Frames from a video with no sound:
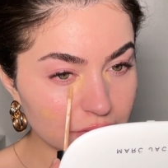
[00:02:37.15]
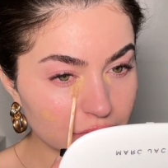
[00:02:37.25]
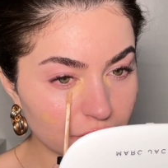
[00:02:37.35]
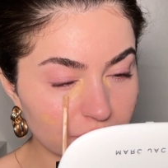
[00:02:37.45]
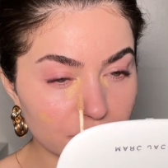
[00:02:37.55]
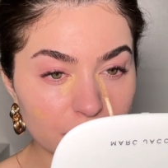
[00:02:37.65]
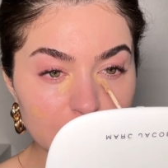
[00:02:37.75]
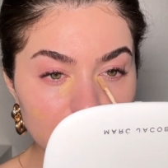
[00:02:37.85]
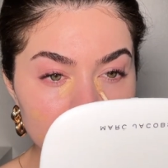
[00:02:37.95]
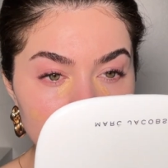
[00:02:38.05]
don't feel the
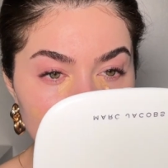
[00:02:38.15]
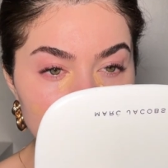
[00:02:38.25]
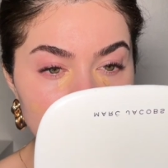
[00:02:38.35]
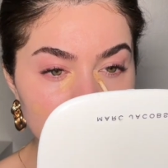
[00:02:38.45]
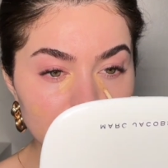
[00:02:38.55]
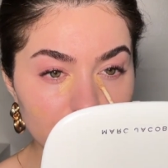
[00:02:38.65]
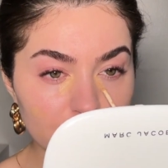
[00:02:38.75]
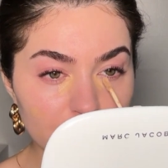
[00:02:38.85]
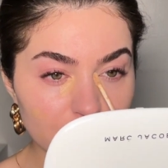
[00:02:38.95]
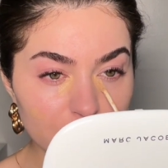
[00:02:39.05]
need to
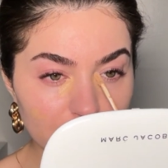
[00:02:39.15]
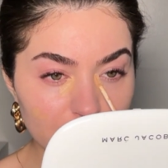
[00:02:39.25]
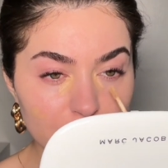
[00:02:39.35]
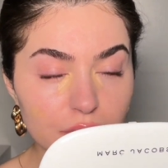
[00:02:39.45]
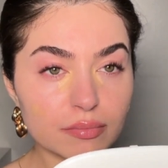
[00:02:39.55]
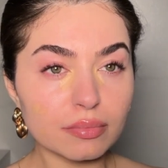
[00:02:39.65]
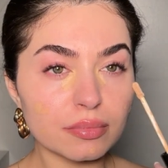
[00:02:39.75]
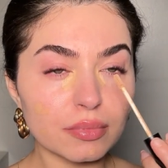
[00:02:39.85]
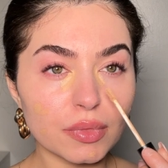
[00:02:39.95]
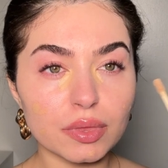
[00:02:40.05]
conceal like
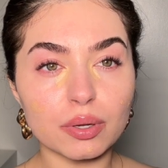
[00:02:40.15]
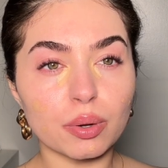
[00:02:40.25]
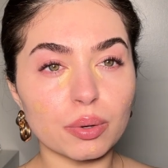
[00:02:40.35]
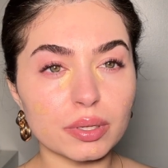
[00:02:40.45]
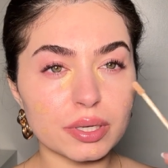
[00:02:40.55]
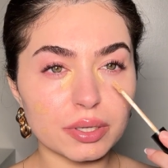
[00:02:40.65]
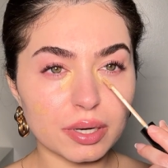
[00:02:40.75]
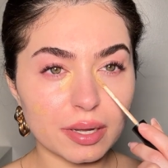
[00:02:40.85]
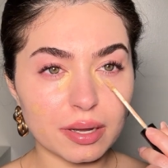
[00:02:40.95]
the whole under eye.